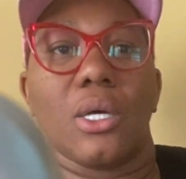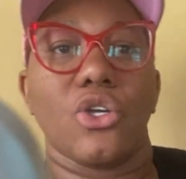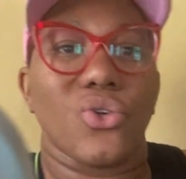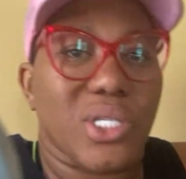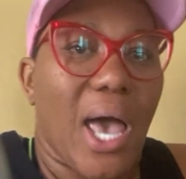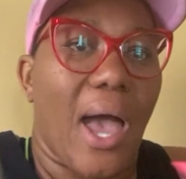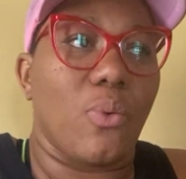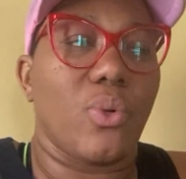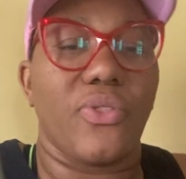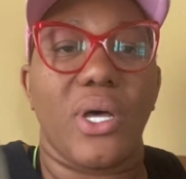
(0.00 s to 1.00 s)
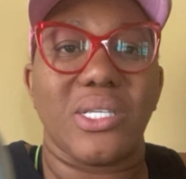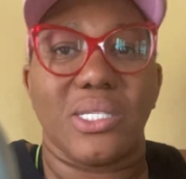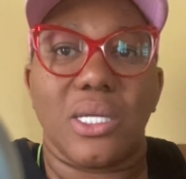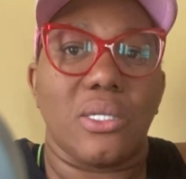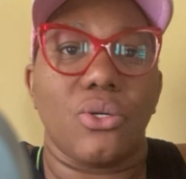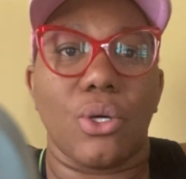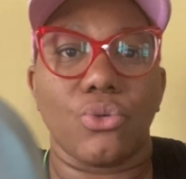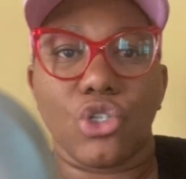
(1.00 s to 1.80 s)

your time with us and, you know,